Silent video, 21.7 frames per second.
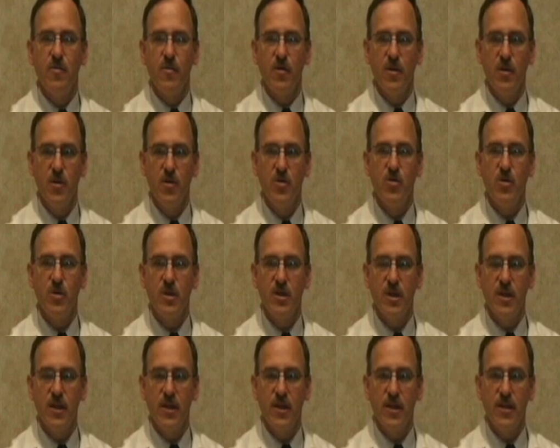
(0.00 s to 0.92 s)
for
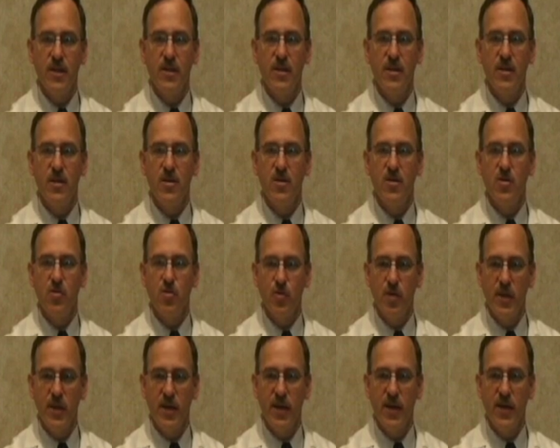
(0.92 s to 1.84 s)
use in
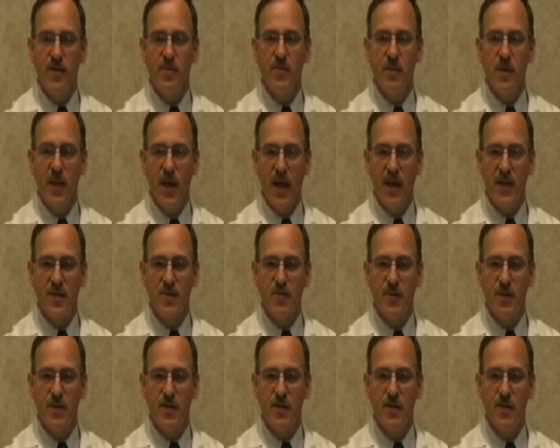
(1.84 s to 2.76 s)
treating
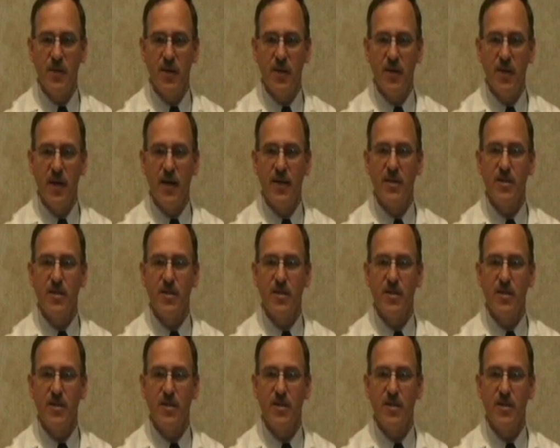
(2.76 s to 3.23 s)
melasma, and